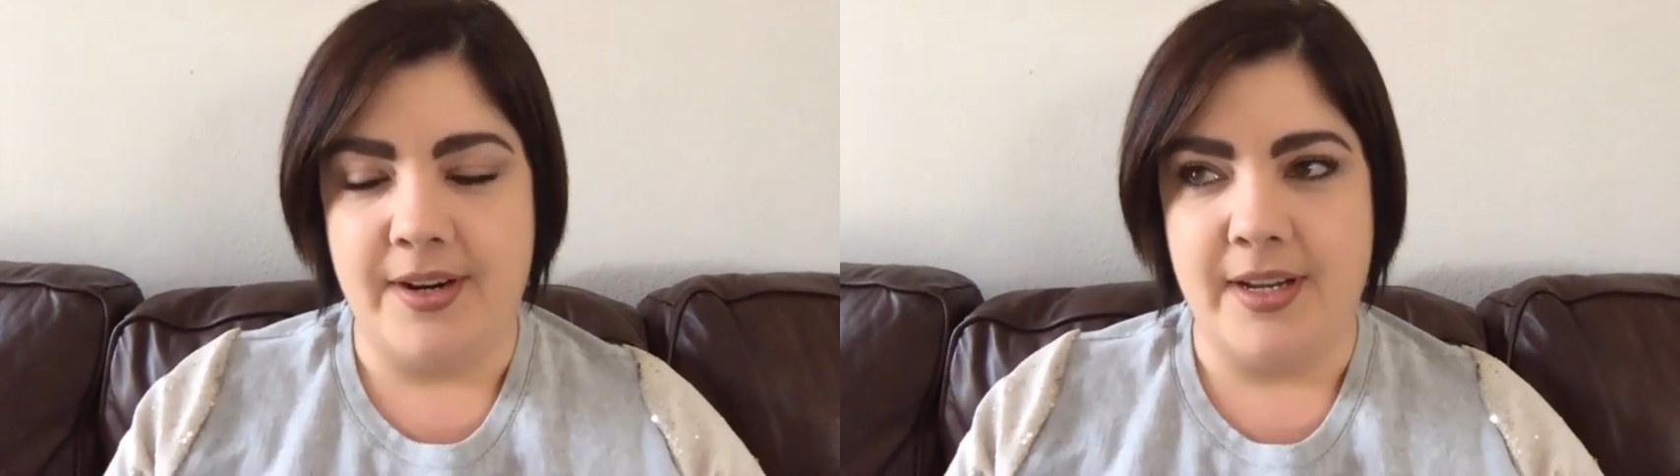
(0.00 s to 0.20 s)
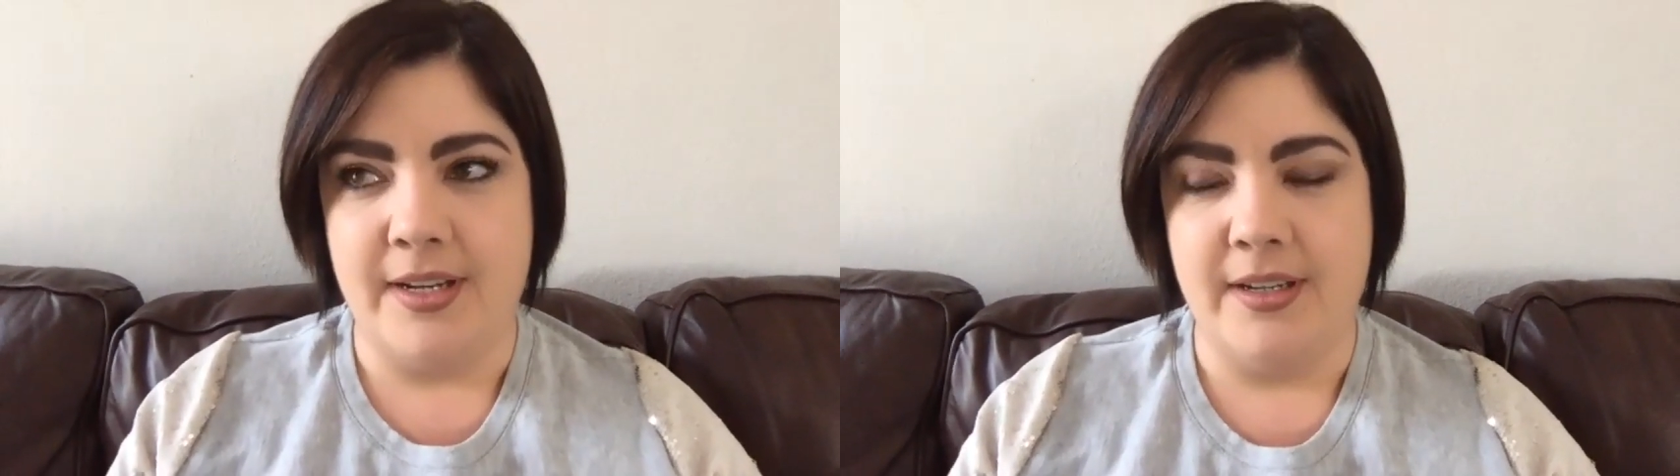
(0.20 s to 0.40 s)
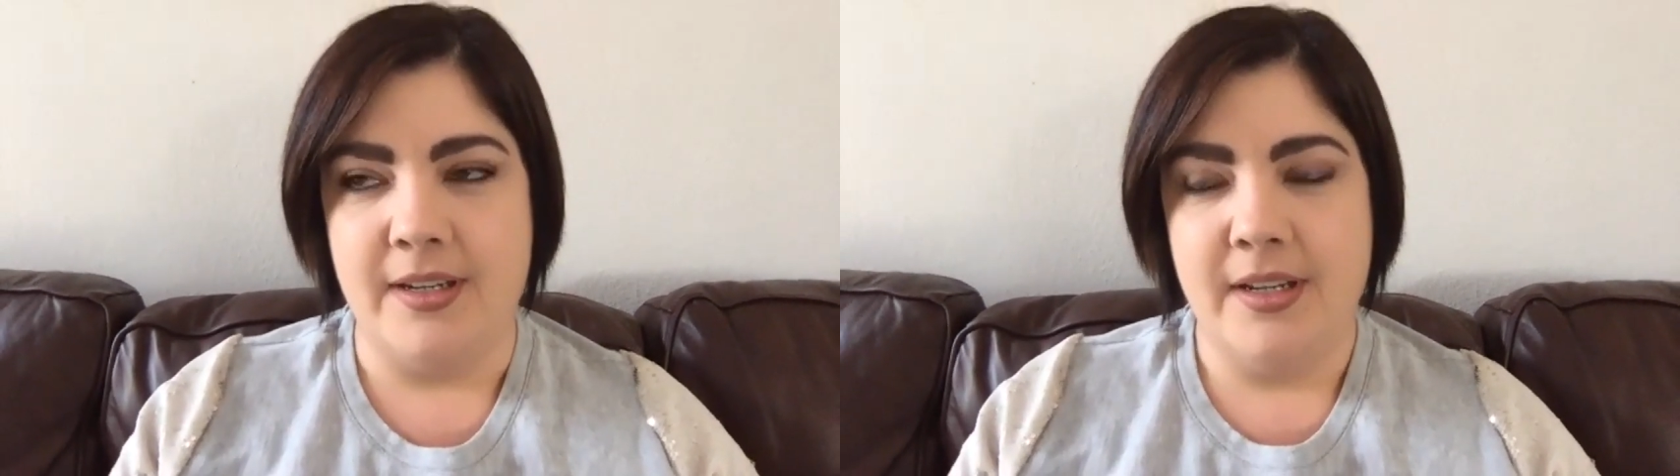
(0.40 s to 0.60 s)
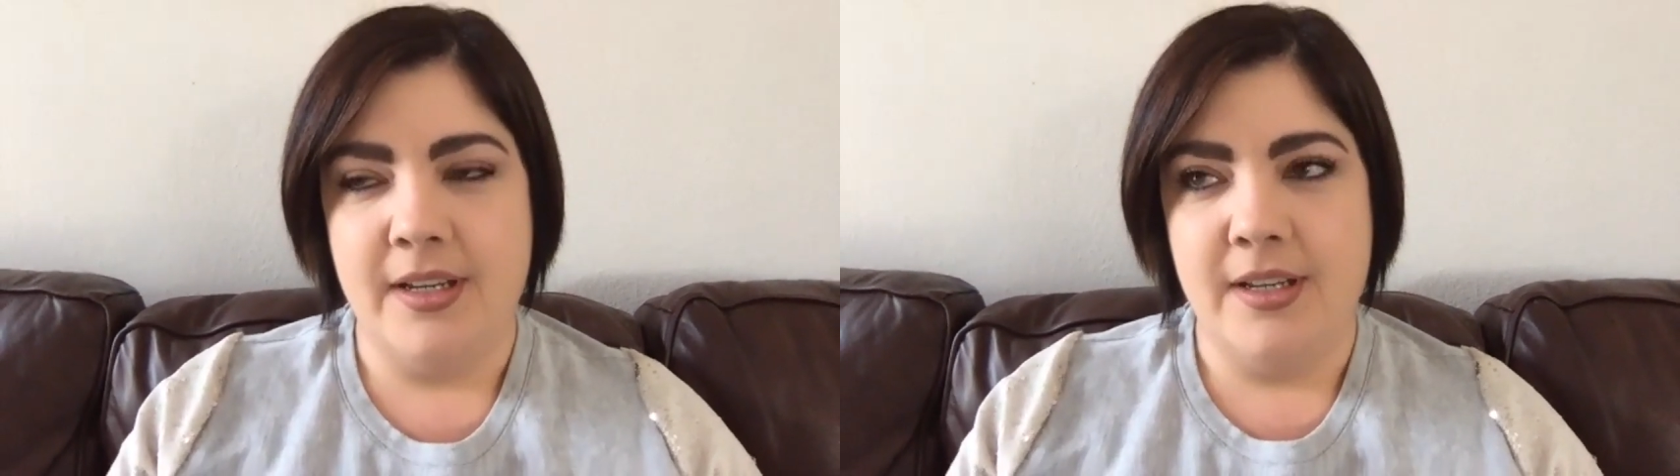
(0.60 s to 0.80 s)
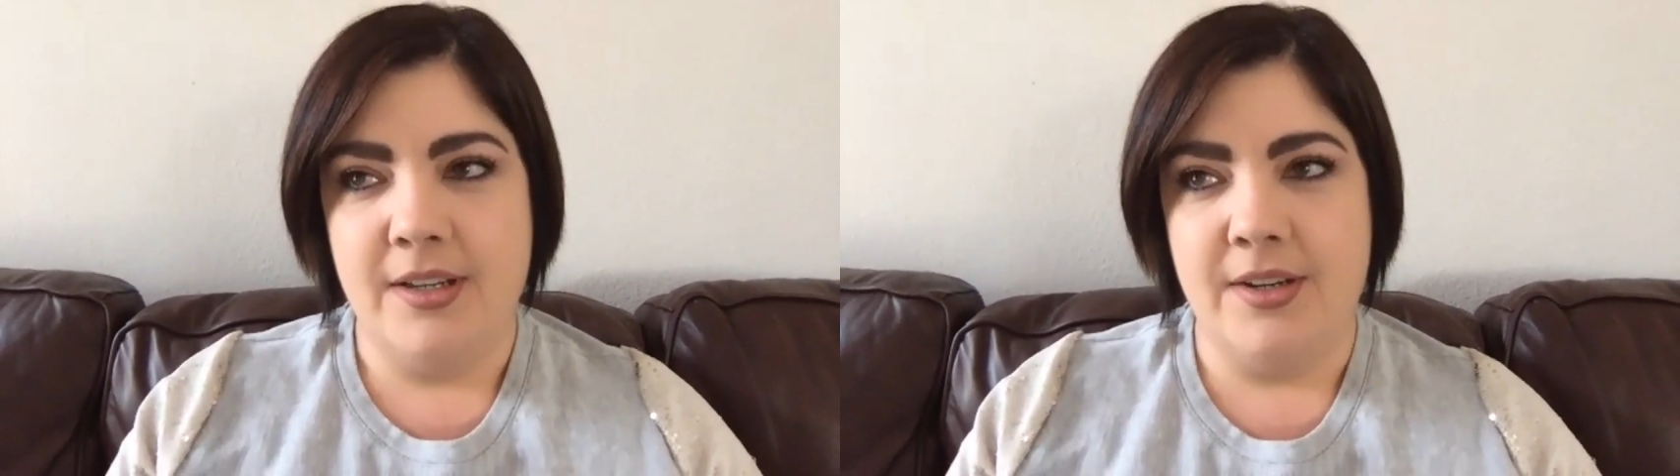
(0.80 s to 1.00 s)
And
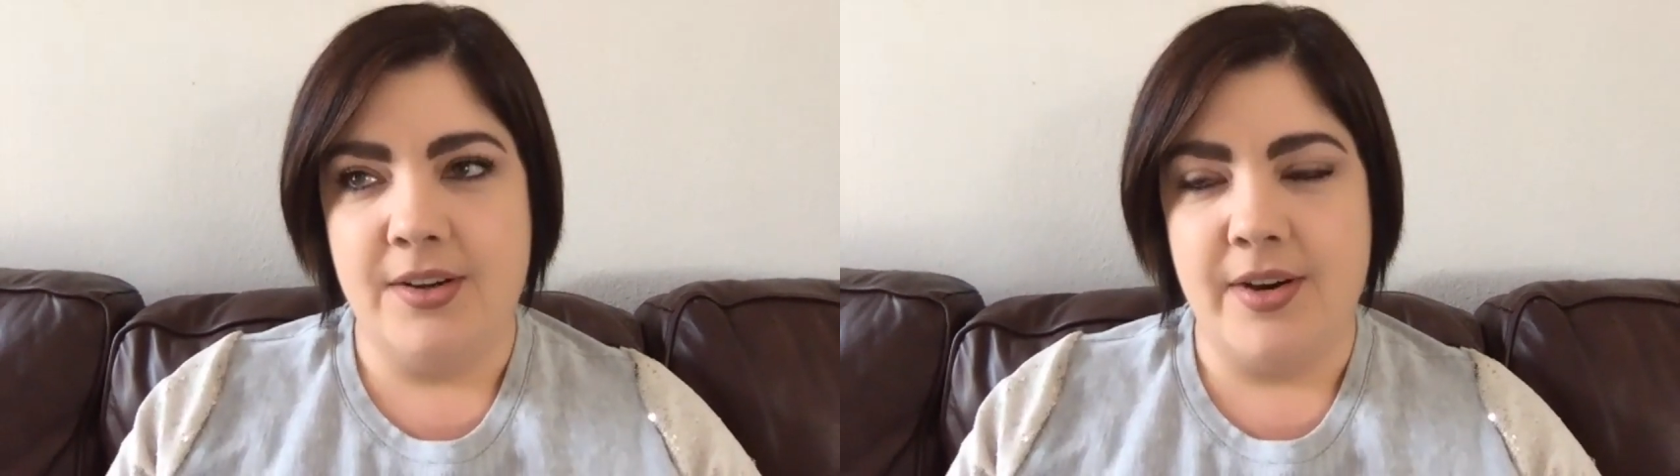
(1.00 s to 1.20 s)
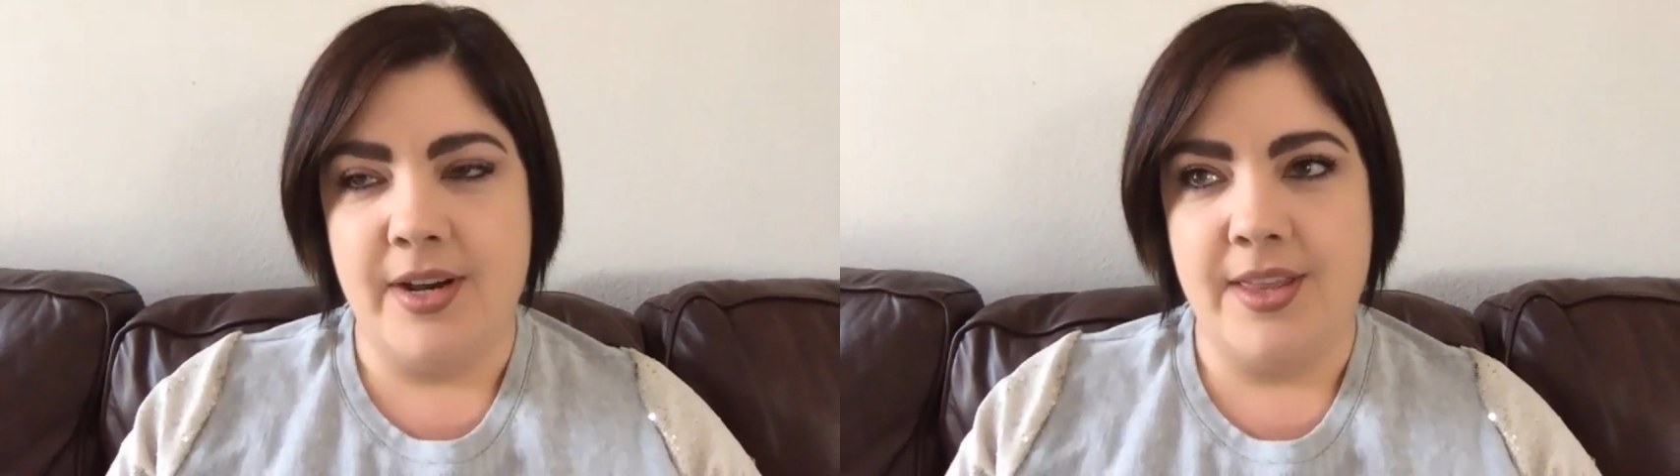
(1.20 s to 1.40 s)
I